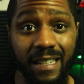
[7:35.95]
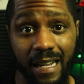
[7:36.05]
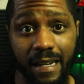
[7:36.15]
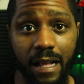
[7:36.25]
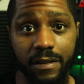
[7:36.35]

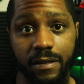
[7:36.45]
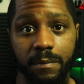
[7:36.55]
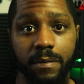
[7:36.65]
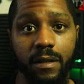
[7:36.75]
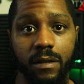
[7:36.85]

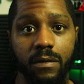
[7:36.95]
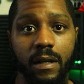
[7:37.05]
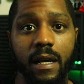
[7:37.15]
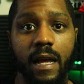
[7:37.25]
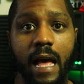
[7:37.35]
CPU
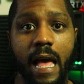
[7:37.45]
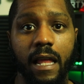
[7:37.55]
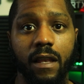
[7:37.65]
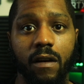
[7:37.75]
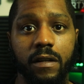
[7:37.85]

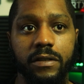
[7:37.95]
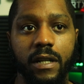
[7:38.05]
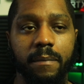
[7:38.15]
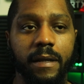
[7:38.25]
at launch. I